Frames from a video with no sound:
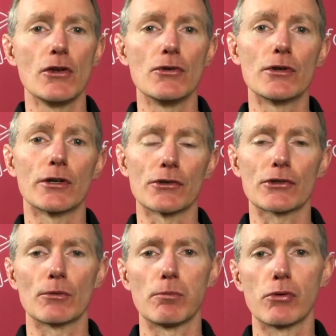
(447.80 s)
who can
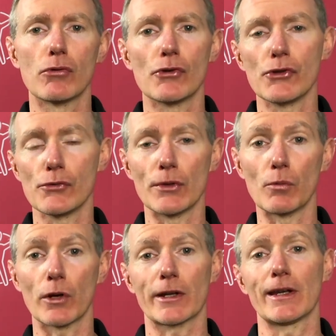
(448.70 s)
support you in
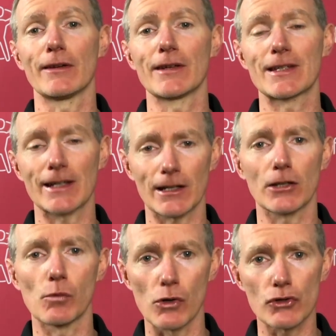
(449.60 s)
working out
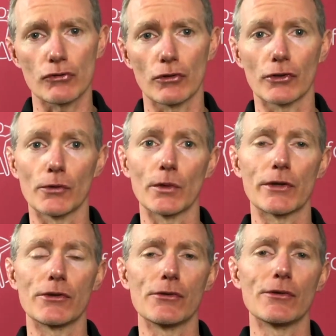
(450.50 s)
exactly what's wrong
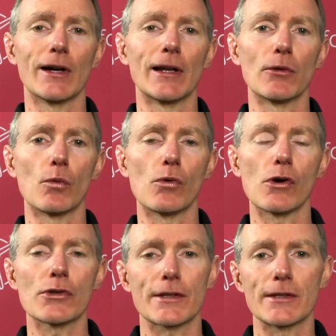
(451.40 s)
with you and
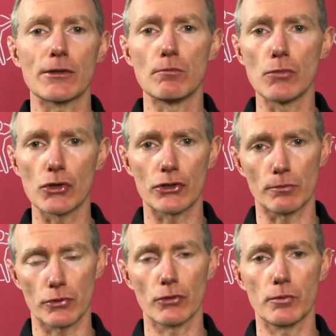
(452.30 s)
what is the most
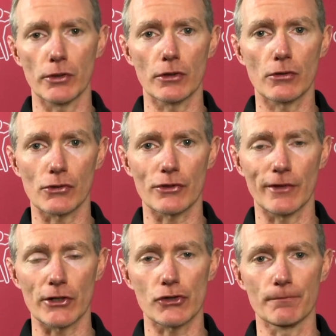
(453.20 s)
appropriate course of
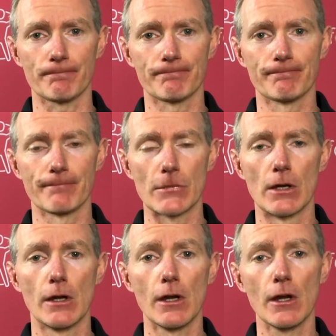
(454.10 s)
action.
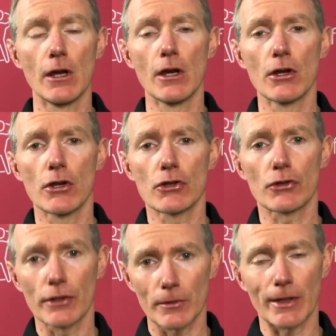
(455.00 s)

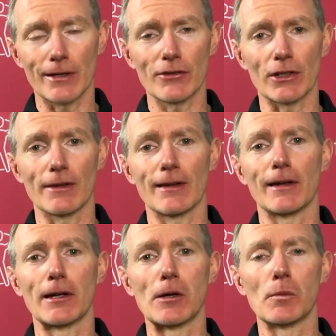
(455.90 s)
So there we have it.
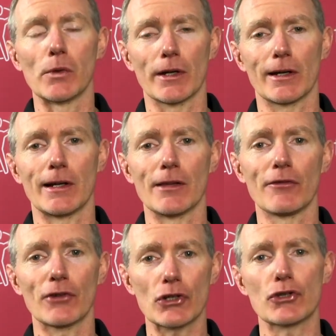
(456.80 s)
We had,
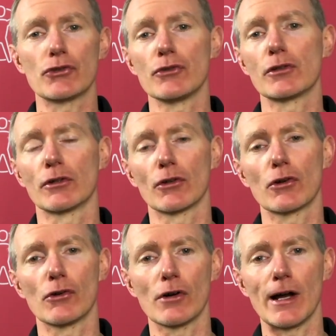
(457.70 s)
first, you can
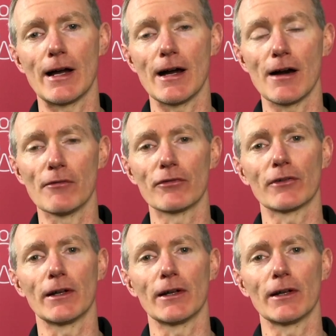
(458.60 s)
have